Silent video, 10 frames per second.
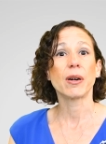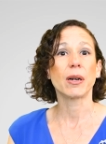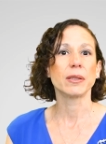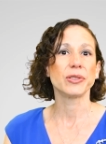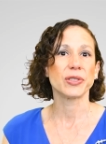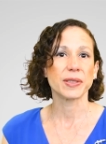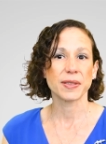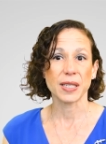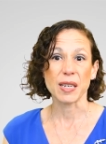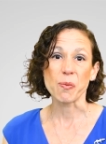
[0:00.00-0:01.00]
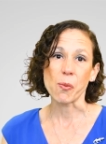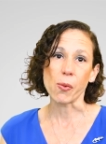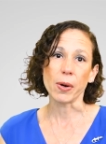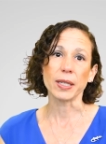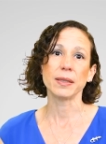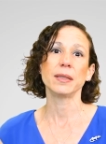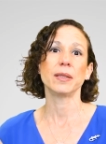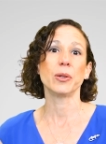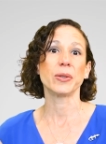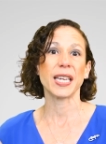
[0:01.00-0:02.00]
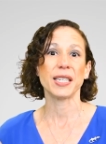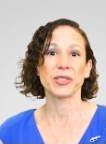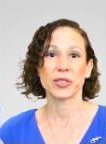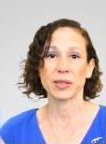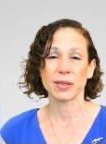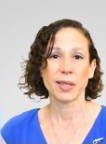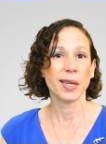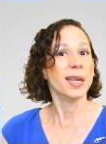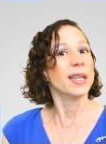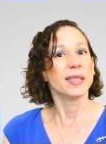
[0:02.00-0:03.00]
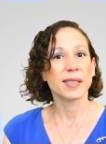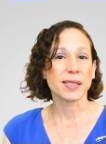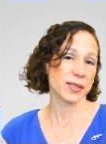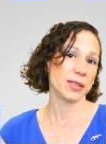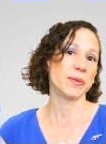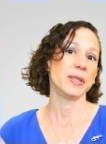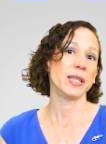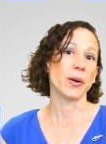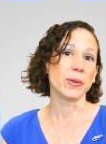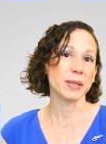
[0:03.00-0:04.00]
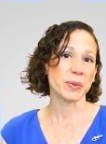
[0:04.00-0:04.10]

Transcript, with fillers: colleges in one location this is going to be the only